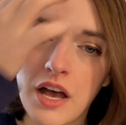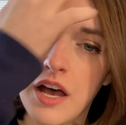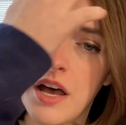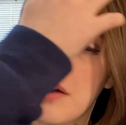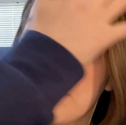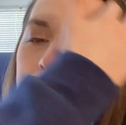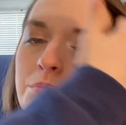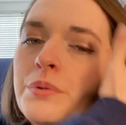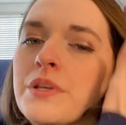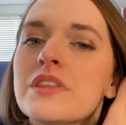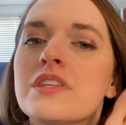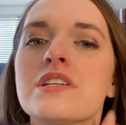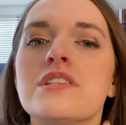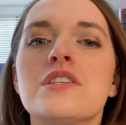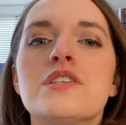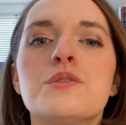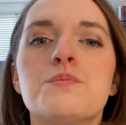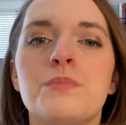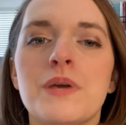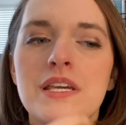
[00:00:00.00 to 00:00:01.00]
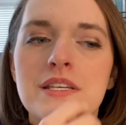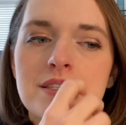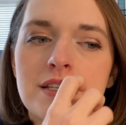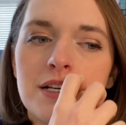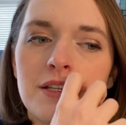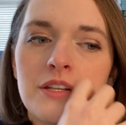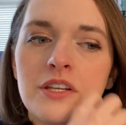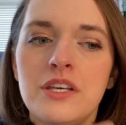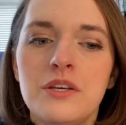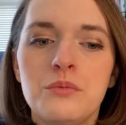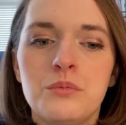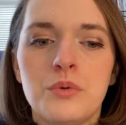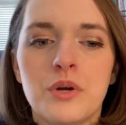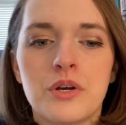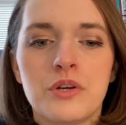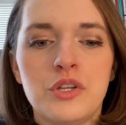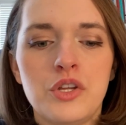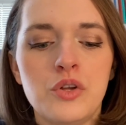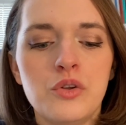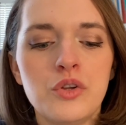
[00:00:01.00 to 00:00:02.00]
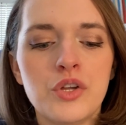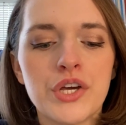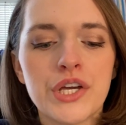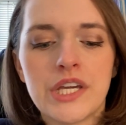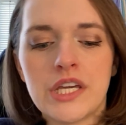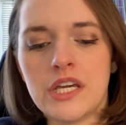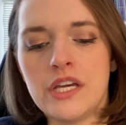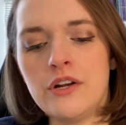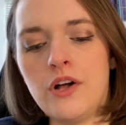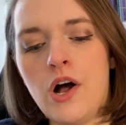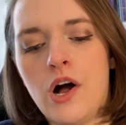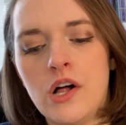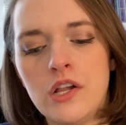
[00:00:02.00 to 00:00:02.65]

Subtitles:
But this is basically where you look at